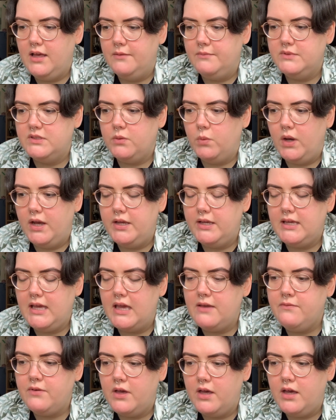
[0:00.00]
So I
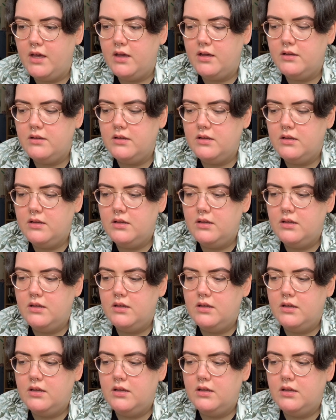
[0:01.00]
gave her
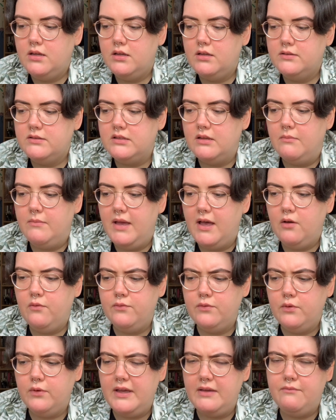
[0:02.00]
some
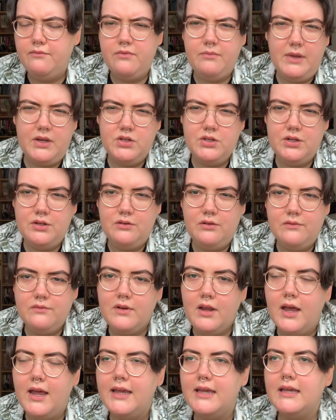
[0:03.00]
helpful information of
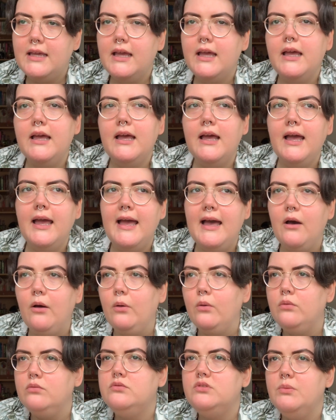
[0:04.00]
like
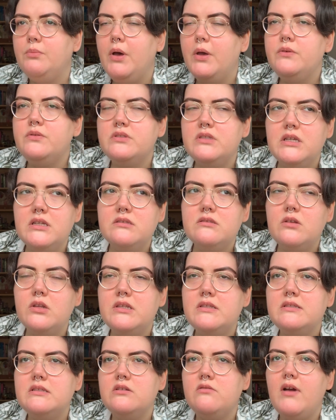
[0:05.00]
how to post things
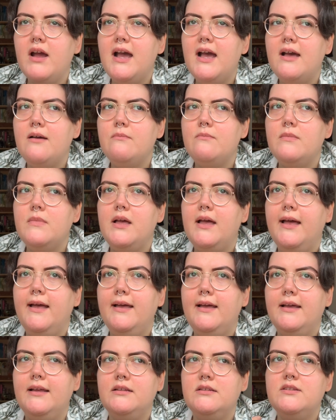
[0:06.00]
on Instagram
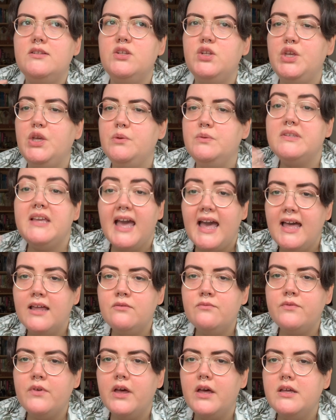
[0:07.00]
and to use
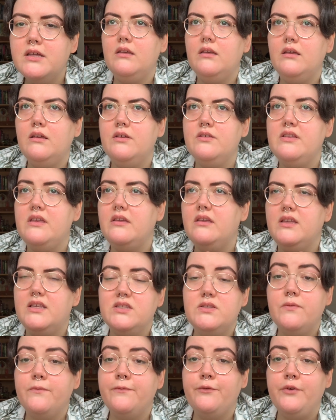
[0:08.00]
Canva, because
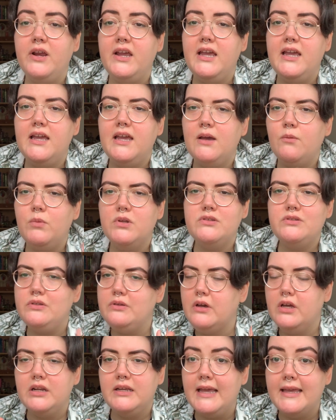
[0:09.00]
it's free, and once you
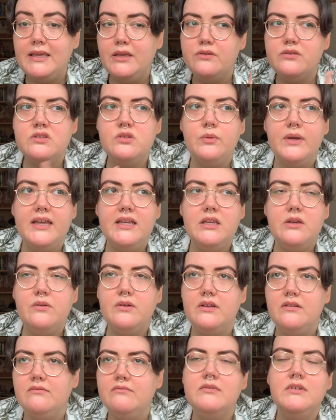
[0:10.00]
kind of get used to it you
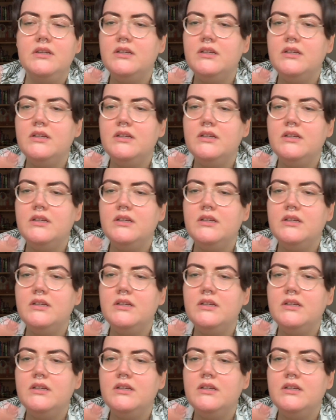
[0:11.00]
can